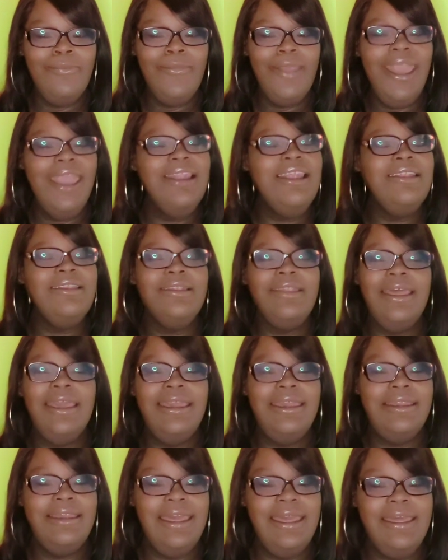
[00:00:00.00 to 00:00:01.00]
He need to
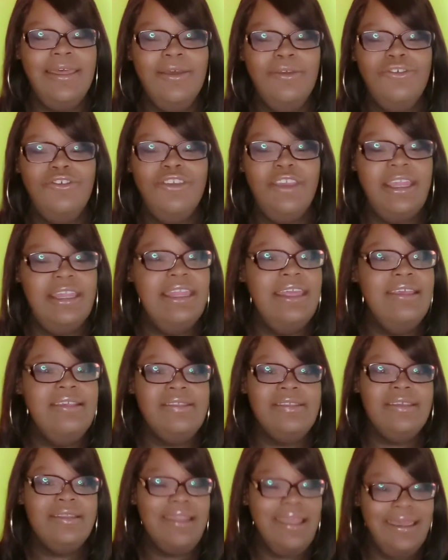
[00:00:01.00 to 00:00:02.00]
lay it down. She needs
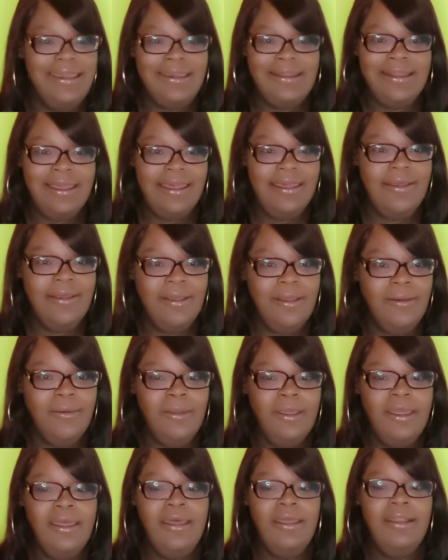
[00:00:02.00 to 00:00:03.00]
to lay it down.
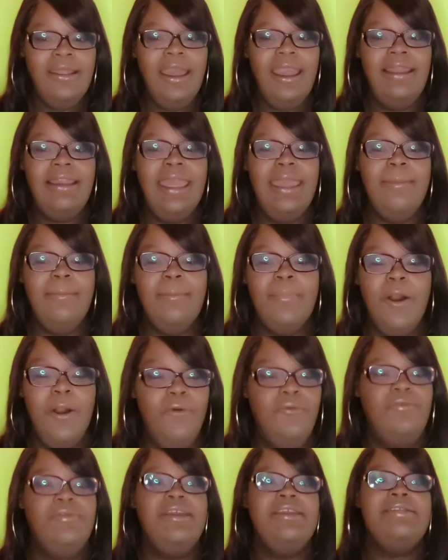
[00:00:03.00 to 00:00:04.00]
Like, they
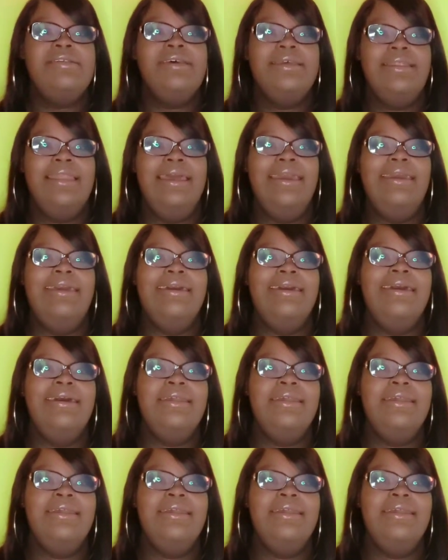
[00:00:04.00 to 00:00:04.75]
both need to lay it